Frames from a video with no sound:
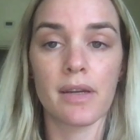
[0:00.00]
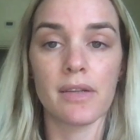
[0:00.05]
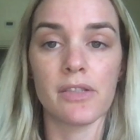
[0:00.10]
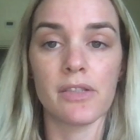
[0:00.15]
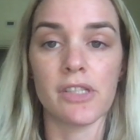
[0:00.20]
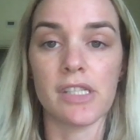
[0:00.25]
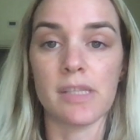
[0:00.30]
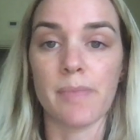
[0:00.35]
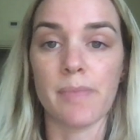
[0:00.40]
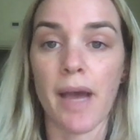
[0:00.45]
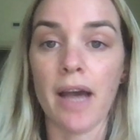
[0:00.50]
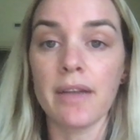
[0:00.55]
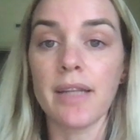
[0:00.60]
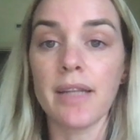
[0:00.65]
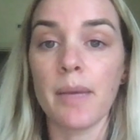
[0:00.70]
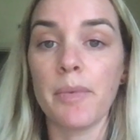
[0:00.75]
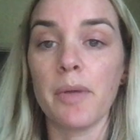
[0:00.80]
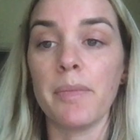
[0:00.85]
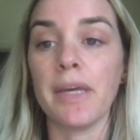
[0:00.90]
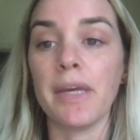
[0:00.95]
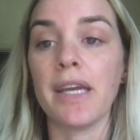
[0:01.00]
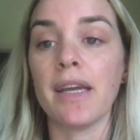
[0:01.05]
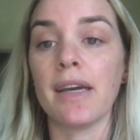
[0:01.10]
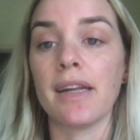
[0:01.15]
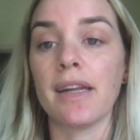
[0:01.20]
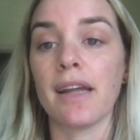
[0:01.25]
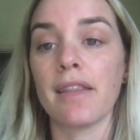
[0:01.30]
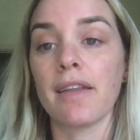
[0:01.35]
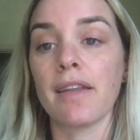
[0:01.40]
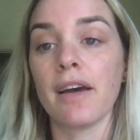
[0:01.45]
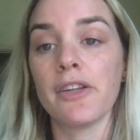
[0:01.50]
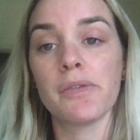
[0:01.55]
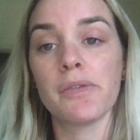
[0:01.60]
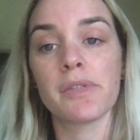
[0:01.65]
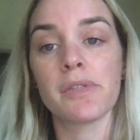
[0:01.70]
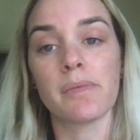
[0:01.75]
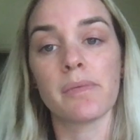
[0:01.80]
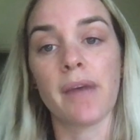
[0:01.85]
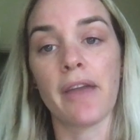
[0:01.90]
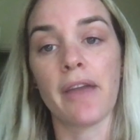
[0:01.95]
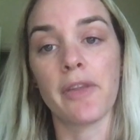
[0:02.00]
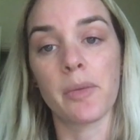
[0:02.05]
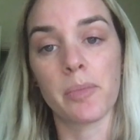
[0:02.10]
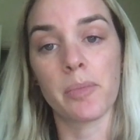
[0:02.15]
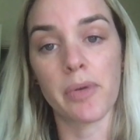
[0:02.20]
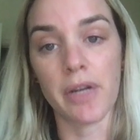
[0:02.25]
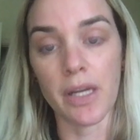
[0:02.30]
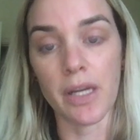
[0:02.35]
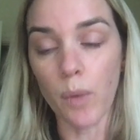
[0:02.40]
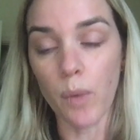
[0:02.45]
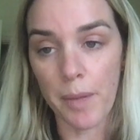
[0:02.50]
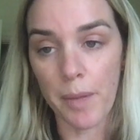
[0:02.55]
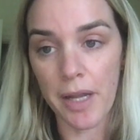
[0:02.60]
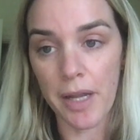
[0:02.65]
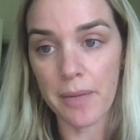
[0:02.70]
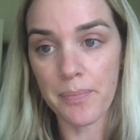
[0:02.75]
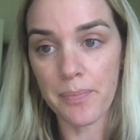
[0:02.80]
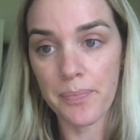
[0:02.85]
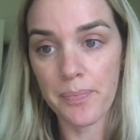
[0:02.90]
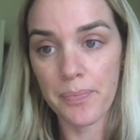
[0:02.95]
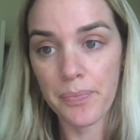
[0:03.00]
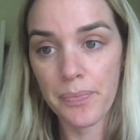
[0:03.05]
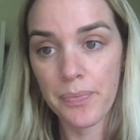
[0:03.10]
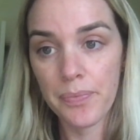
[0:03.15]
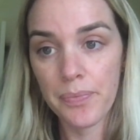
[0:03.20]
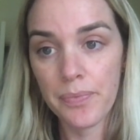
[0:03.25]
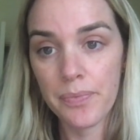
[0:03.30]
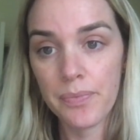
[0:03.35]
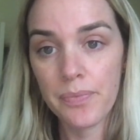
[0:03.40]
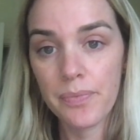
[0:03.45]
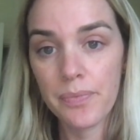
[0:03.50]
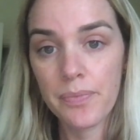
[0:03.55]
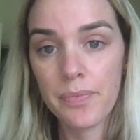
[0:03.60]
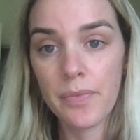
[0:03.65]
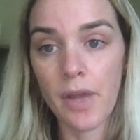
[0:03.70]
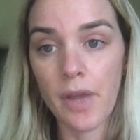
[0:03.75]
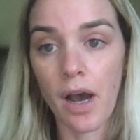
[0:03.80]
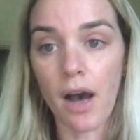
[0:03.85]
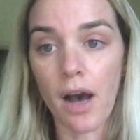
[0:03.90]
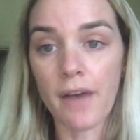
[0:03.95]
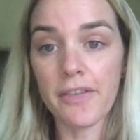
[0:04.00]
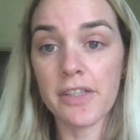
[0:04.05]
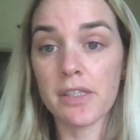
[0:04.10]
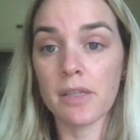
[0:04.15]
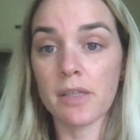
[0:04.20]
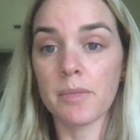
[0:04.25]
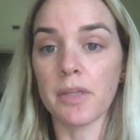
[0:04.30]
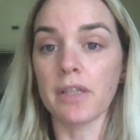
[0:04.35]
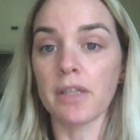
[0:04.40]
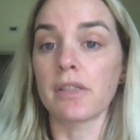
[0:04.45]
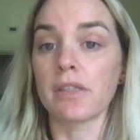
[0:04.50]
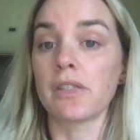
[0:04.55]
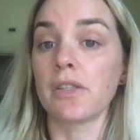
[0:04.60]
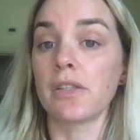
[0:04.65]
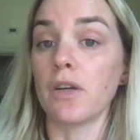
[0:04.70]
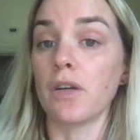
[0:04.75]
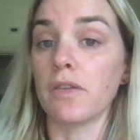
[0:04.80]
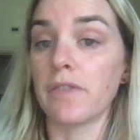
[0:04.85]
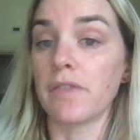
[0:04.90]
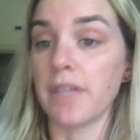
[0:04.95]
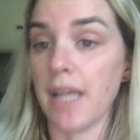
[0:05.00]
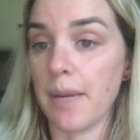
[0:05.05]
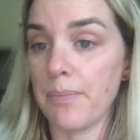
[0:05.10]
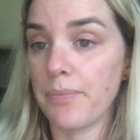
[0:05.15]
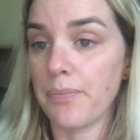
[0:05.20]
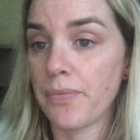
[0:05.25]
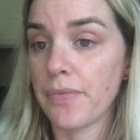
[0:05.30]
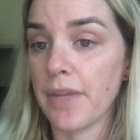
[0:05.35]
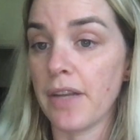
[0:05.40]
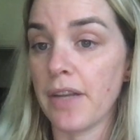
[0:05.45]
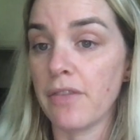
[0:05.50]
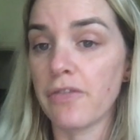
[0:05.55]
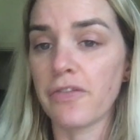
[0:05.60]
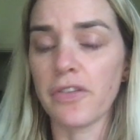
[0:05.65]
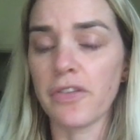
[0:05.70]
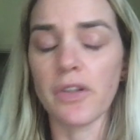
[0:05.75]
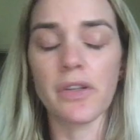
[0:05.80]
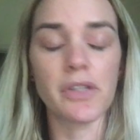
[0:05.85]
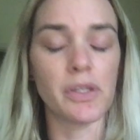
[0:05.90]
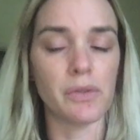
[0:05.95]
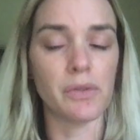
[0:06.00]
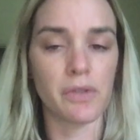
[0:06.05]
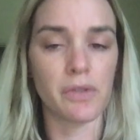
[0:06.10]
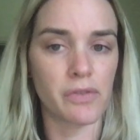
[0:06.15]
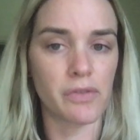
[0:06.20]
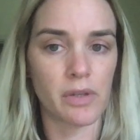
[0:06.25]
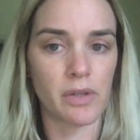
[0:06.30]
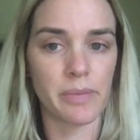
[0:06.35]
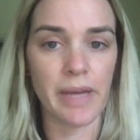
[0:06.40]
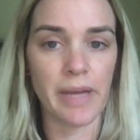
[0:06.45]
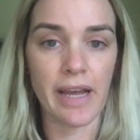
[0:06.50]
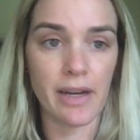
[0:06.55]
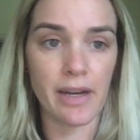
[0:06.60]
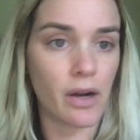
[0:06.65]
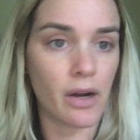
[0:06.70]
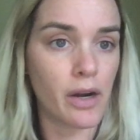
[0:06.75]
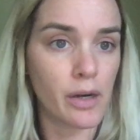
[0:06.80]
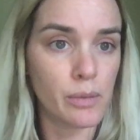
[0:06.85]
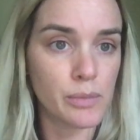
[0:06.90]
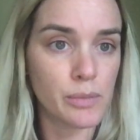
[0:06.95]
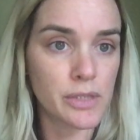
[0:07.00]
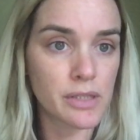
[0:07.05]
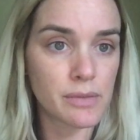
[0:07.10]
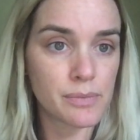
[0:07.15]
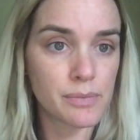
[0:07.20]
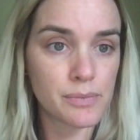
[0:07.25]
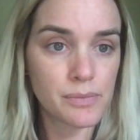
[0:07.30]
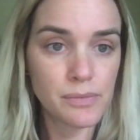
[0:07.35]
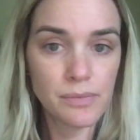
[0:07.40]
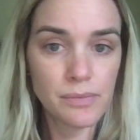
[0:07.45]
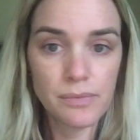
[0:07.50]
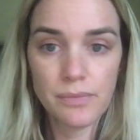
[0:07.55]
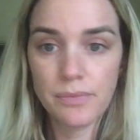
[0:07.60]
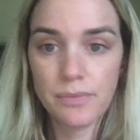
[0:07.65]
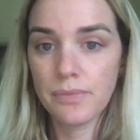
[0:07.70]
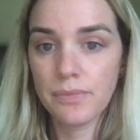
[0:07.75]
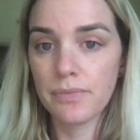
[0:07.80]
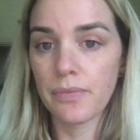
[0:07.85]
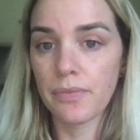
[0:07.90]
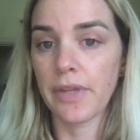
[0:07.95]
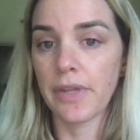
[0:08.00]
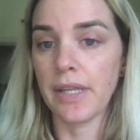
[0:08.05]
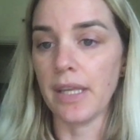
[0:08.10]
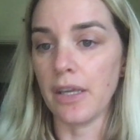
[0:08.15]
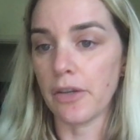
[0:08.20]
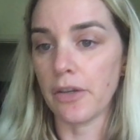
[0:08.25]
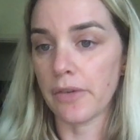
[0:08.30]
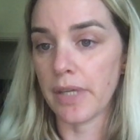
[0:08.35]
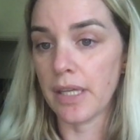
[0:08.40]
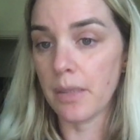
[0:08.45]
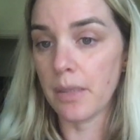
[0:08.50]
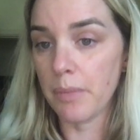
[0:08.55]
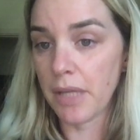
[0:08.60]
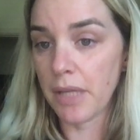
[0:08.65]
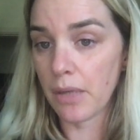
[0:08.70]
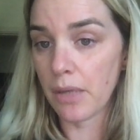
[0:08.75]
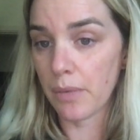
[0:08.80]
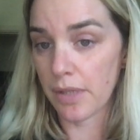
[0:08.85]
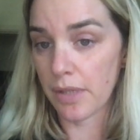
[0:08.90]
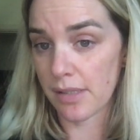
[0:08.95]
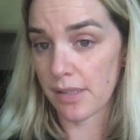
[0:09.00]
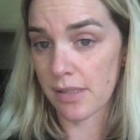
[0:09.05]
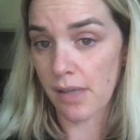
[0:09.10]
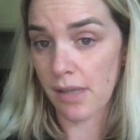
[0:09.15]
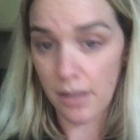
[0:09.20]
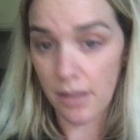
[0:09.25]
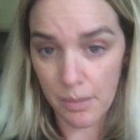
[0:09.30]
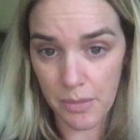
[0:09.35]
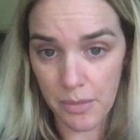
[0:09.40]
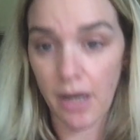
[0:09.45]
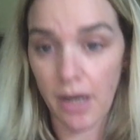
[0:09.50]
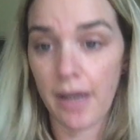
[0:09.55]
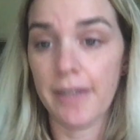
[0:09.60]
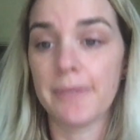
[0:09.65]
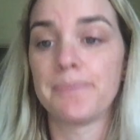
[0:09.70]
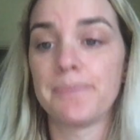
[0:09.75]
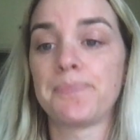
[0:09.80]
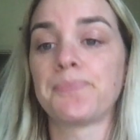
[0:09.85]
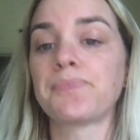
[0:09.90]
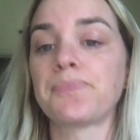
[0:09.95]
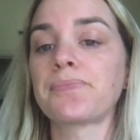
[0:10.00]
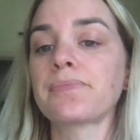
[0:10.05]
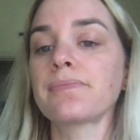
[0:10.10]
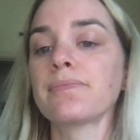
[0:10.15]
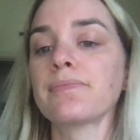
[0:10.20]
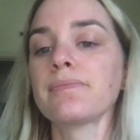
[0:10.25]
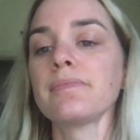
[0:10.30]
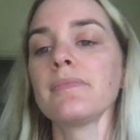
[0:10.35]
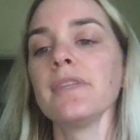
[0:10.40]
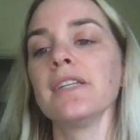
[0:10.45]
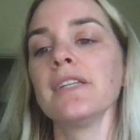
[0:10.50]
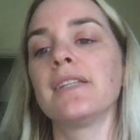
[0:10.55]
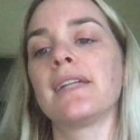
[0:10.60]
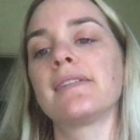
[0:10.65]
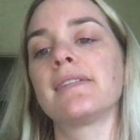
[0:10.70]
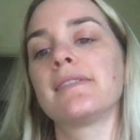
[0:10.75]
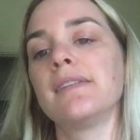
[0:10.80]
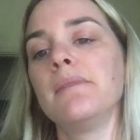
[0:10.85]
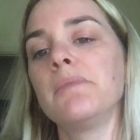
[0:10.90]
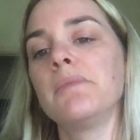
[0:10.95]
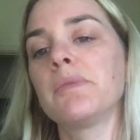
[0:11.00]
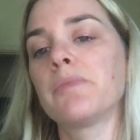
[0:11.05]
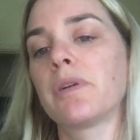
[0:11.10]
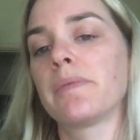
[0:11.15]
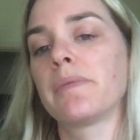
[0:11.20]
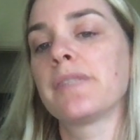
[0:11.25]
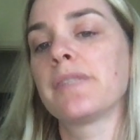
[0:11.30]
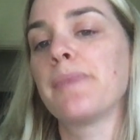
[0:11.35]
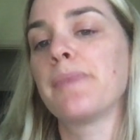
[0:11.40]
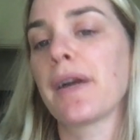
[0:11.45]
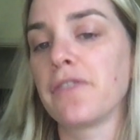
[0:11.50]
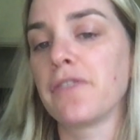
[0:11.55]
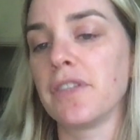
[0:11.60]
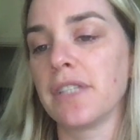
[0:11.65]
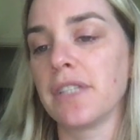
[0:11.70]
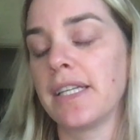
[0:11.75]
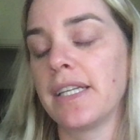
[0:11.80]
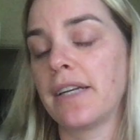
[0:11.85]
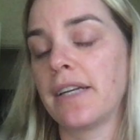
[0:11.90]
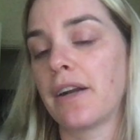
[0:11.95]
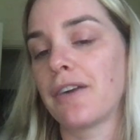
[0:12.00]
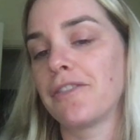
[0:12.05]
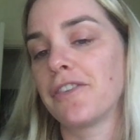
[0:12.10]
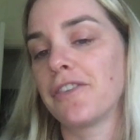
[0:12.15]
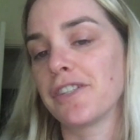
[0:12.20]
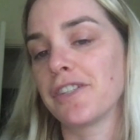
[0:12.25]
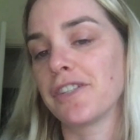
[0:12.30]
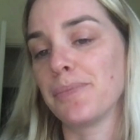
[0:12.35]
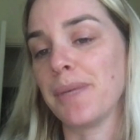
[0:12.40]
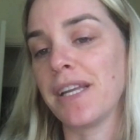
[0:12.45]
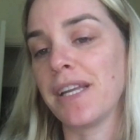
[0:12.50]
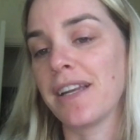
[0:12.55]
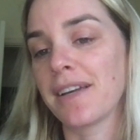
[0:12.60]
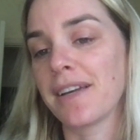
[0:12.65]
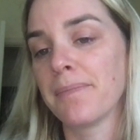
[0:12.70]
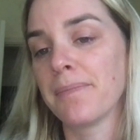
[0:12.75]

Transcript: She smiled up at me, and I thought a rather pretty woman. Officer Muller stood over them, in full uniform and armed. He greeted me with a solemn nod that seemed more respectful than in our first meeting.